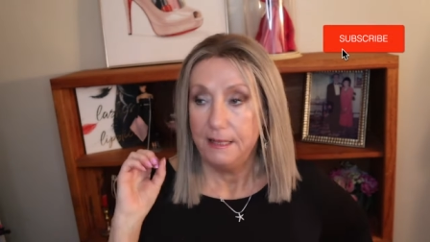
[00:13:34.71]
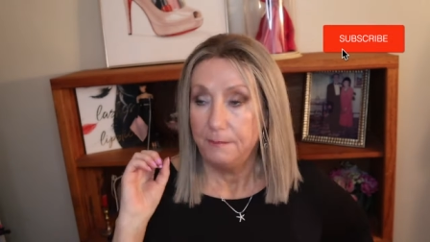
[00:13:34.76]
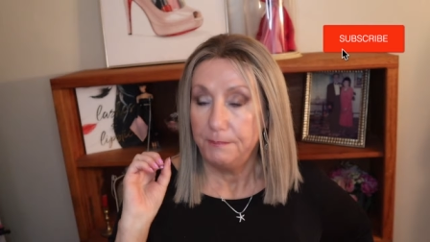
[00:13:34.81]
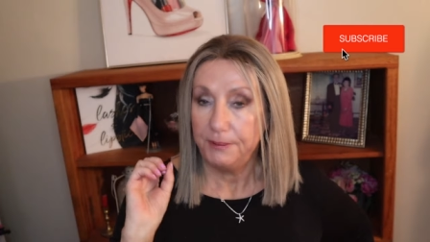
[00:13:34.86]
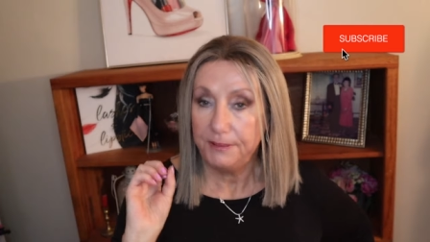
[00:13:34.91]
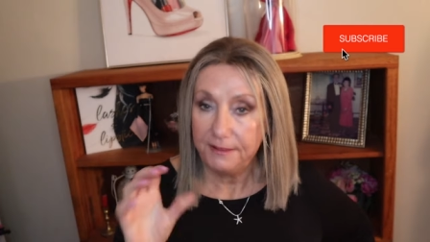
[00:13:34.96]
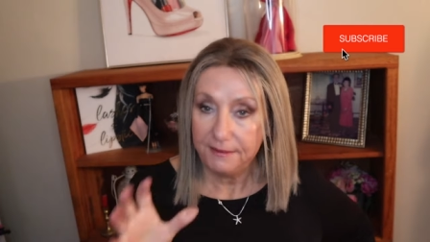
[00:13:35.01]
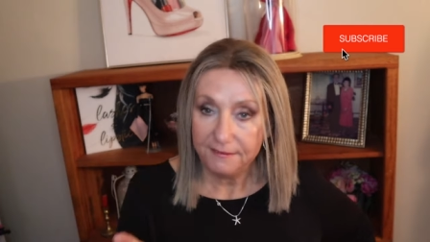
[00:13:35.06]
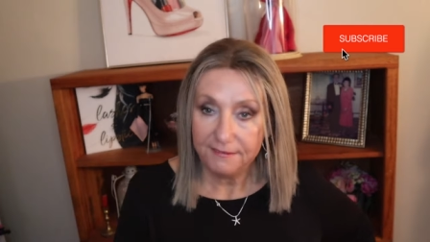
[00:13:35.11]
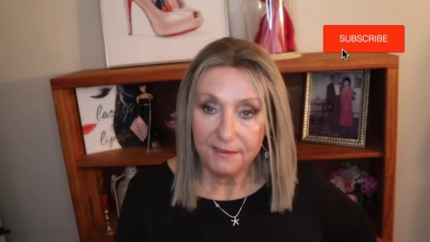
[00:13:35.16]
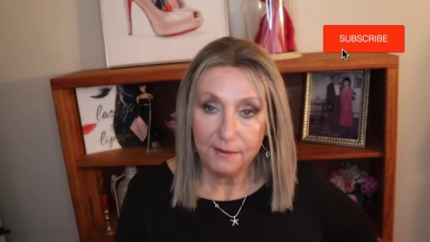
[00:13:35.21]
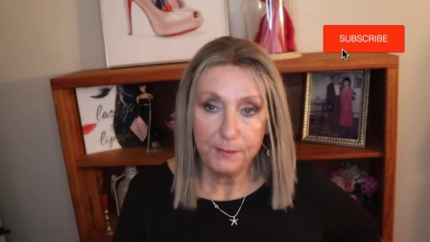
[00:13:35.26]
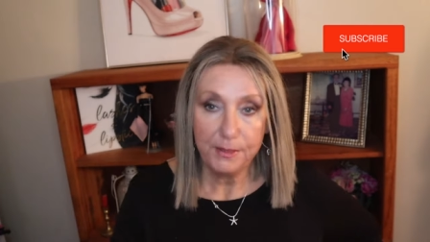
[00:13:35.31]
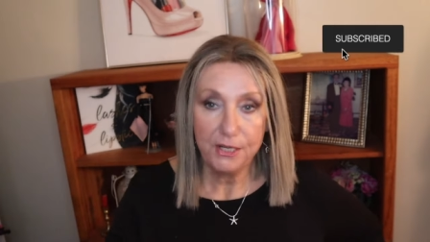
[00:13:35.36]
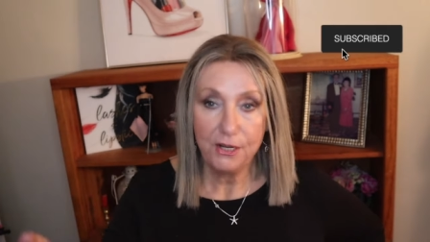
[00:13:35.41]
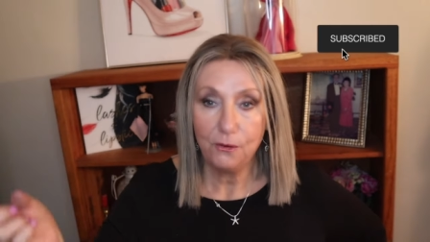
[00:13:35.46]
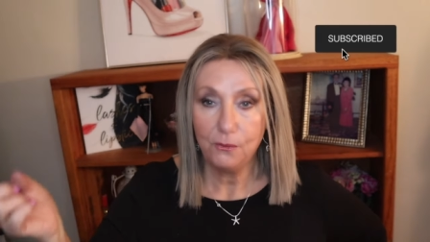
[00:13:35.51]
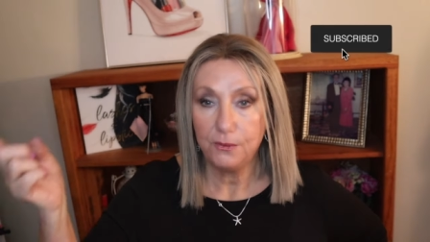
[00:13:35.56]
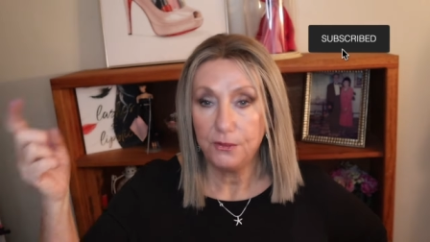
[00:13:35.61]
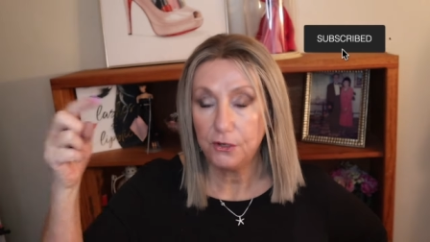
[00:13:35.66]
Please let me
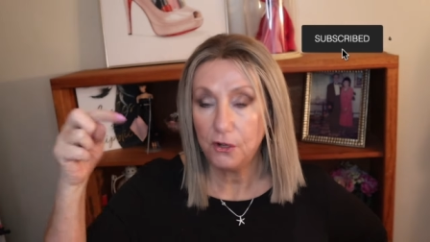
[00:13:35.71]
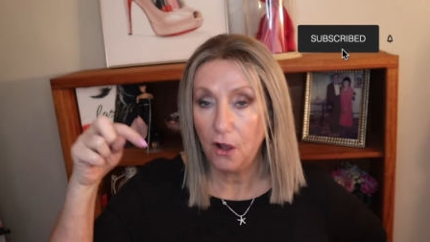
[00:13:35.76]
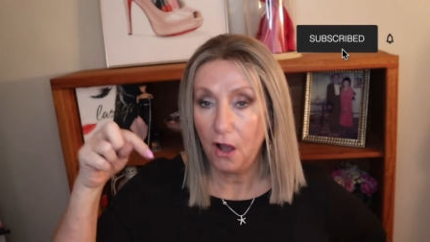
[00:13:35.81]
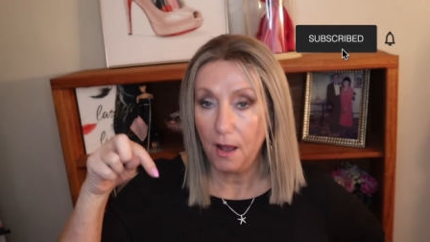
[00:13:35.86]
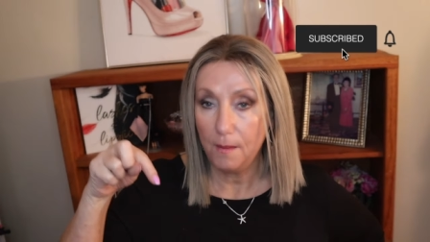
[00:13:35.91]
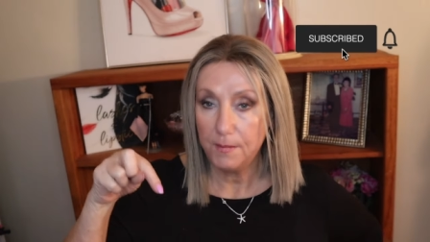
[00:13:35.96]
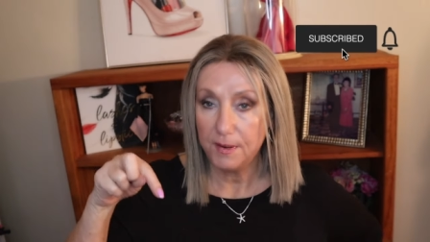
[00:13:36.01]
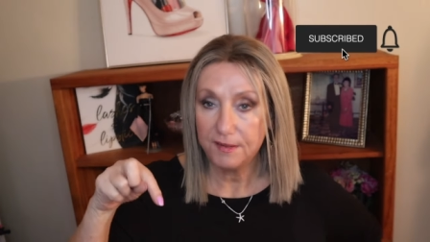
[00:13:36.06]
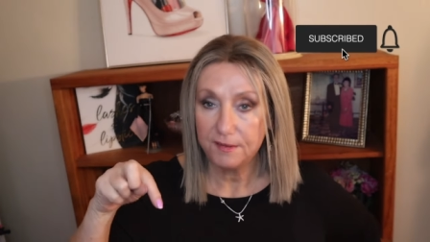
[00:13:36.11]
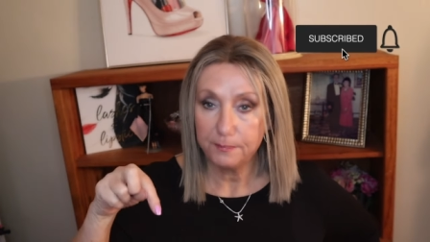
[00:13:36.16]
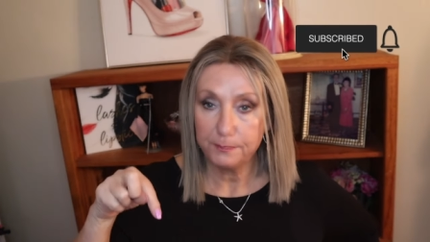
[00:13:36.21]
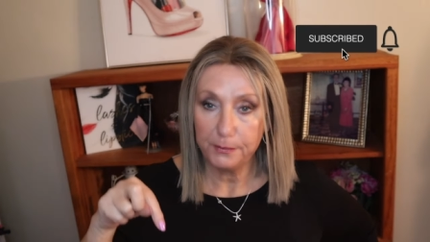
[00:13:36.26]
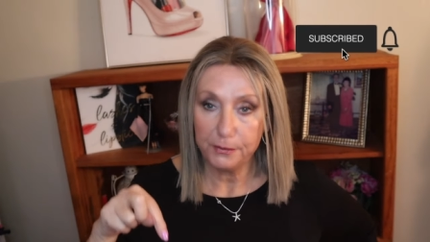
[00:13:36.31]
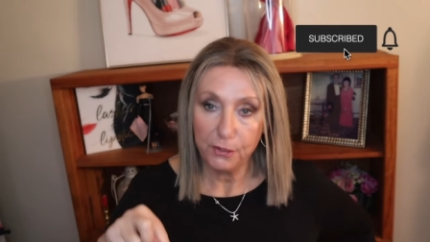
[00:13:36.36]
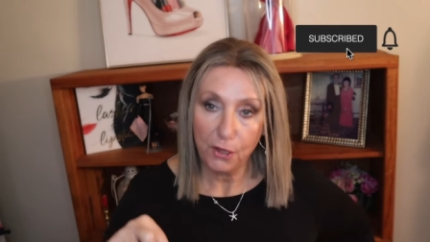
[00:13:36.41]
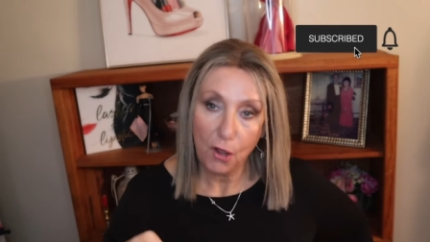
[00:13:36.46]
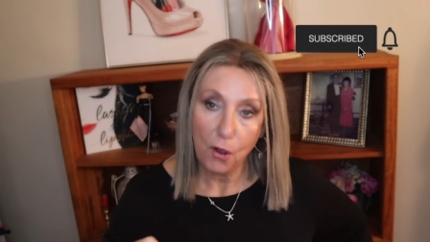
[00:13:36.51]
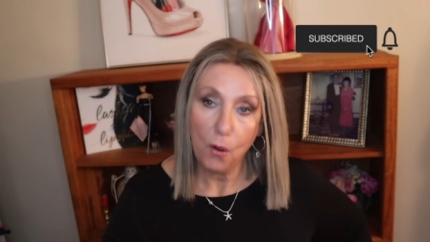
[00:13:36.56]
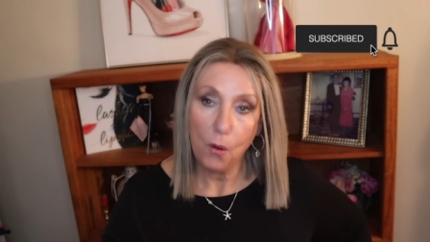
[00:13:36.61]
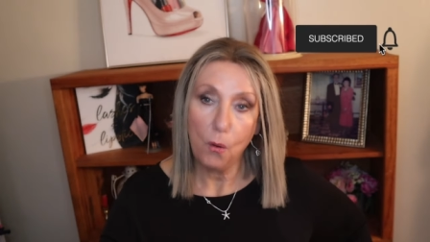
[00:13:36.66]
know in the comments
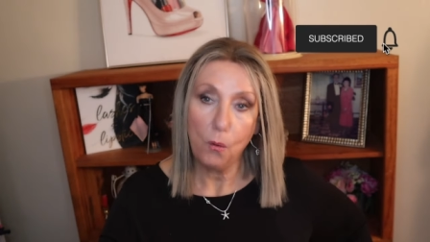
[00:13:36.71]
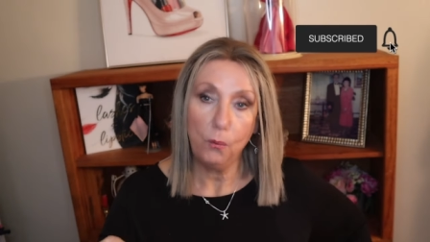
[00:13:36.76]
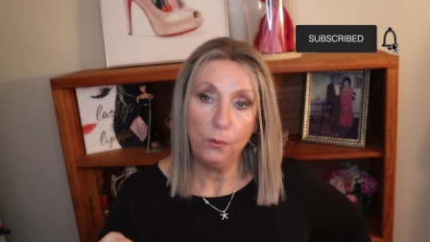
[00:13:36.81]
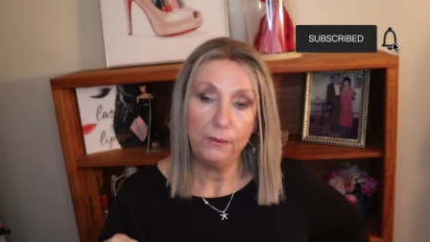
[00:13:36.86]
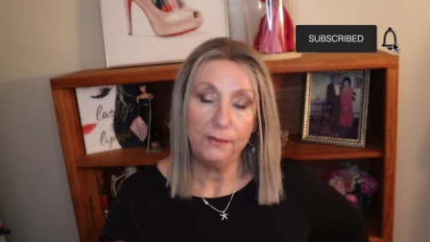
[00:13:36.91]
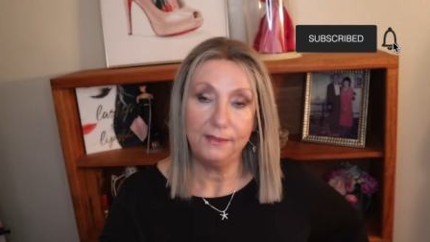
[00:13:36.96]
below.